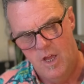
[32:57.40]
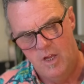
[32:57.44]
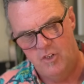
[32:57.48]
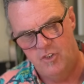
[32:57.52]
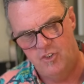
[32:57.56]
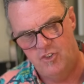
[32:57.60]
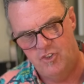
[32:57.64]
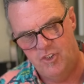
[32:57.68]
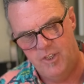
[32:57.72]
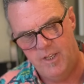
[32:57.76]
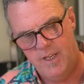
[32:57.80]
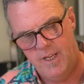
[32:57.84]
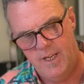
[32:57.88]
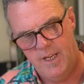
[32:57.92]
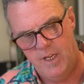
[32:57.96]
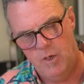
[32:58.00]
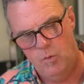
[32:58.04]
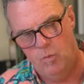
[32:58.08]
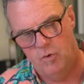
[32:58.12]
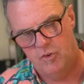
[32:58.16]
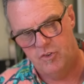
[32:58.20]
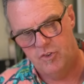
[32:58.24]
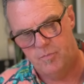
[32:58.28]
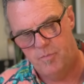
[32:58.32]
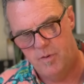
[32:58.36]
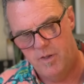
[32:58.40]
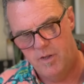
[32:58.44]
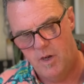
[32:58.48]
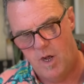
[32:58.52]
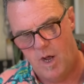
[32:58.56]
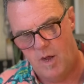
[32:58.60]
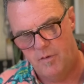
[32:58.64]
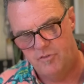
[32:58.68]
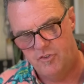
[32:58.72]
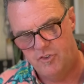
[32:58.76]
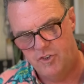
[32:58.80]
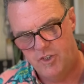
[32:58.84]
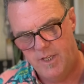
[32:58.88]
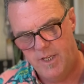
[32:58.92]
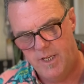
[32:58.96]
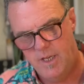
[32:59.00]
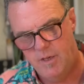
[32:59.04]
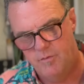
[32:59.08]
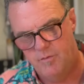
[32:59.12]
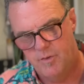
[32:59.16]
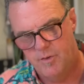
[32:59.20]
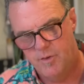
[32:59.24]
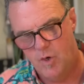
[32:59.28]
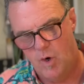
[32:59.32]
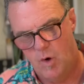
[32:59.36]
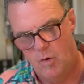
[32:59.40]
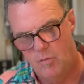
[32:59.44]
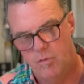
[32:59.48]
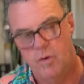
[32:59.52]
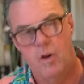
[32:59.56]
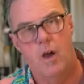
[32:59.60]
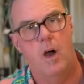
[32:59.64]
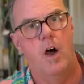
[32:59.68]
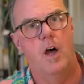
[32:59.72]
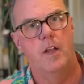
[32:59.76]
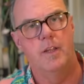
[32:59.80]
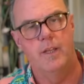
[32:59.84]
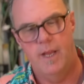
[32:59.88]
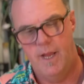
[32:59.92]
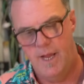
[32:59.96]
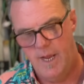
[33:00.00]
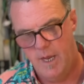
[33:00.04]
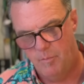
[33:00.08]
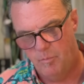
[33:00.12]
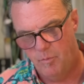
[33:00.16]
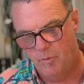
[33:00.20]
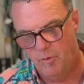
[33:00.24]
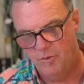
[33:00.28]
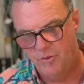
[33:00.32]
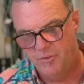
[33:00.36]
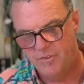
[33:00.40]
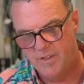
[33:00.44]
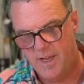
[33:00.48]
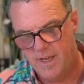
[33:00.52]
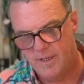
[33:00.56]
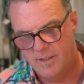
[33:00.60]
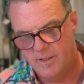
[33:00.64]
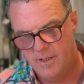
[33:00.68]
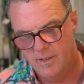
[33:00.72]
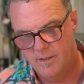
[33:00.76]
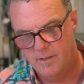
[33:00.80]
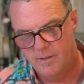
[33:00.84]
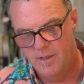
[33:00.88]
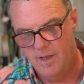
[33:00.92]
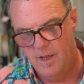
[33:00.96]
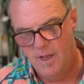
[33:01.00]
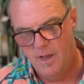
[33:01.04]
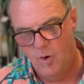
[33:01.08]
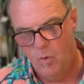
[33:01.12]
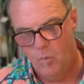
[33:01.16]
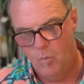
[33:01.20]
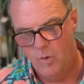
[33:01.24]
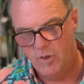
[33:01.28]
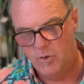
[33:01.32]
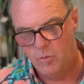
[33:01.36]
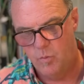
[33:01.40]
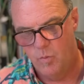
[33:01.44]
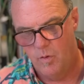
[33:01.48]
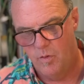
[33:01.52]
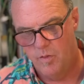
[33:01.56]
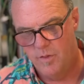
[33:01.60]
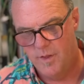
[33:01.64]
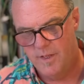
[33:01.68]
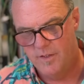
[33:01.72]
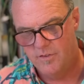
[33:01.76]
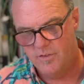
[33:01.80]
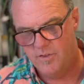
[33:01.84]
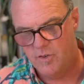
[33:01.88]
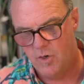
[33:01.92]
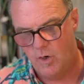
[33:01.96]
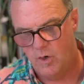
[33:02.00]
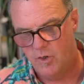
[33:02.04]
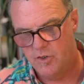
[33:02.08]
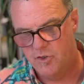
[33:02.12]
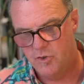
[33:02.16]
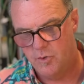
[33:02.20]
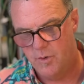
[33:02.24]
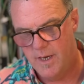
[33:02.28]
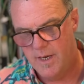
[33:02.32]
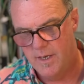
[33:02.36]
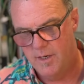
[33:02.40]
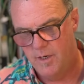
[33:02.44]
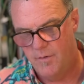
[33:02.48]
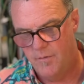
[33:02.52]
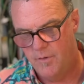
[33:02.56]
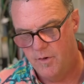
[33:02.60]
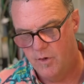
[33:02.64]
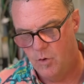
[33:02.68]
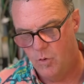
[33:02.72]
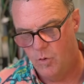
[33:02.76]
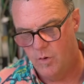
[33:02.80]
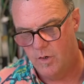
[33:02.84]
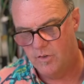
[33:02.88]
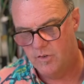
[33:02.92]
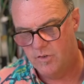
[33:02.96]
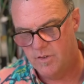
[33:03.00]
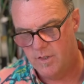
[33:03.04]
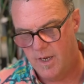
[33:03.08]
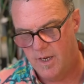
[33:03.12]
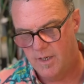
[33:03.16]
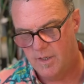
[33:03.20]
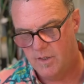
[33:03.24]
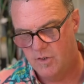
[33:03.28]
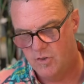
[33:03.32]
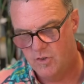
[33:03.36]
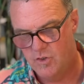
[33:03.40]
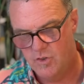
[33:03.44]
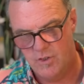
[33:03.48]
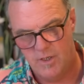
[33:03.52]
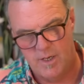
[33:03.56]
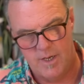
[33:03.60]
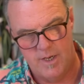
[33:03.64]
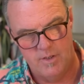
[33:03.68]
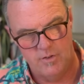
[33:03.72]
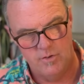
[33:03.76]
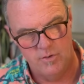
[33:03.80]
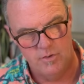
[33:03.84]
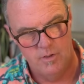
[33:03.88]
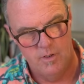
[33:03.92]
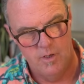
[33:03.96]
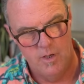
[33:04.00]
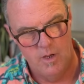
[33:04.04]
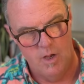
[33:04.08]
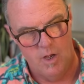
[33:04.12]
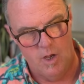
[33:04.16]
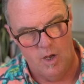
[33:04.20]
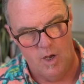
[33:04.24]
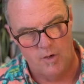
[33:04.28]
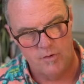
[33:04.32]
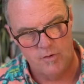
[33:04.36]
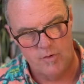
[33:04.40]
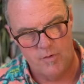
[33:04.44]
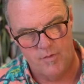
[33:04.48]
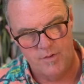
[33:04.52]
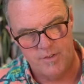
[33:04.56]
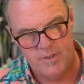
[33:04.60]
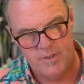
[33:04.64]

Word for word: GE will spin off GE Vernova on April 2nd, which will then start trading on the New York Stock Exchange under the